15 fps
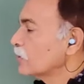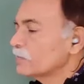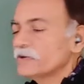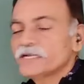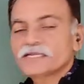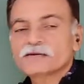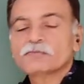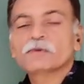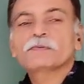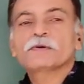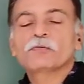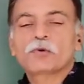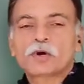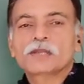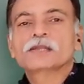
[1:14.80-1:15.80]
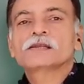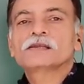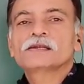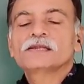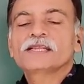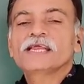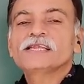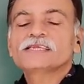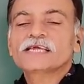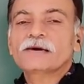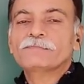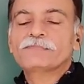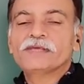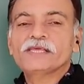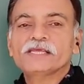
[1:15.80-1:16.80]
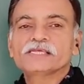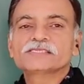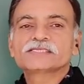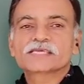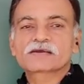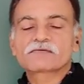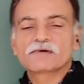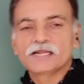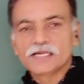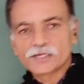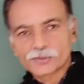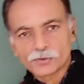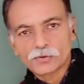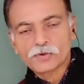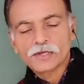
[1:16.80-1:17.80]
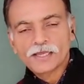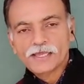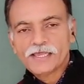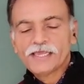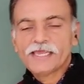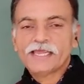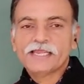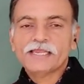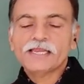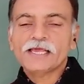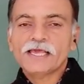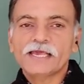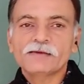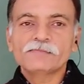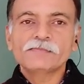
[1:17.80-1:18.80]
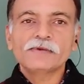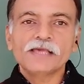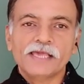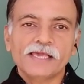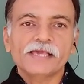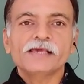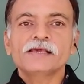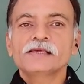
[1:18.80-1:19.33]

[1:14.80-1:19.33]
momentum of the wall delta P is equal to nma